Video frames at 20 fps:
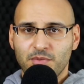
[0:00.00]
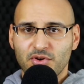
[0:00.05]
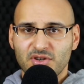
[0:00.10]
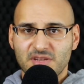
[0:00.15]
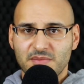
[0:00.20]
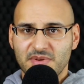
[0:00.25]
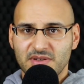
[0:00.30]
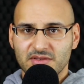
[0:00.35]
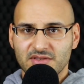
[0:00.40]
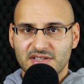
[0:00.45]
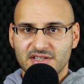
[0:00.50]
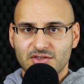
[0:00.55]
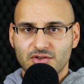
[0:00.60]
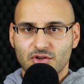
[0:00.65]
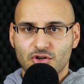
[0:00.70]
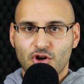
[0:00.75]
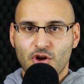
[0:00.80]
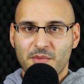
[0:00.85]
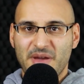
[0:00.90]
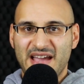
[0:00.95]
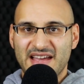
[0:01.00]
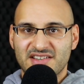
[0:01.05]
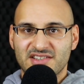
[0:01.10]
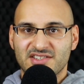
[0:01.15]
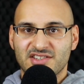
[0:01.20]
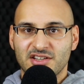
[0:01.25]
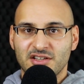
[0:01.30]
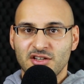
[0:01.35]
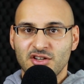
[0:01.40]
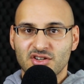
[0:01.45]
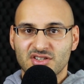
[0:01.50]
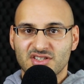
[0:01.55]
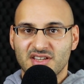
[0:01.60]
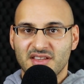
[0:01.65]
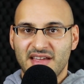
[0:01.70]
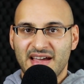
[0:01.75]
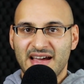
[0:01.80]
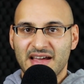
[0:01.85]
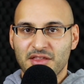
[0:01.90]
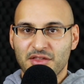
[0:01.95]
bodybuilding.com editor looked at
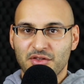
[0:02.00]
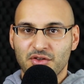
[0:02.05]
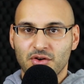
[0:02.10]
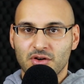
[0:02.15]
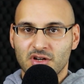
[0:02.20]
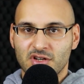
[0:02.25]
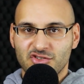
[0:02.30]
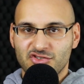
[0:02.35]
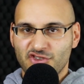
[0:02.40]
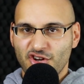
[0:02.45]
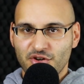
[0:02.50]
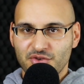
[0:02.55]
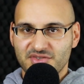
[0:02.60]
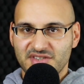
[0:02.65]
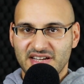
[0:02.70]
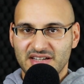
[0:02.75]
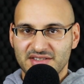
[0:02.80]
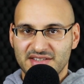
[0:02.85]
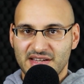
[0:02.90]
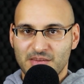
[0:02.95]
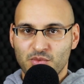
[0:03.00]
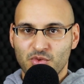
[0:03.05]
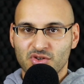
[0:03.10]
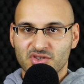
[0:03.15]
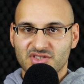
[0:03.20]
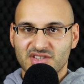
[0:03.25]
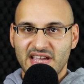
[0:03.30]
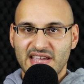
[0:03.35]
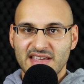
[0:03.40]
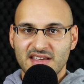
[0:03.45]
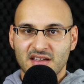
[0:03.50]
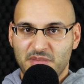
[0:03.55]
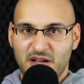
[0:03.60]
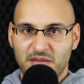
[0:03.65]
that and thought, Joe's nailed it in one take.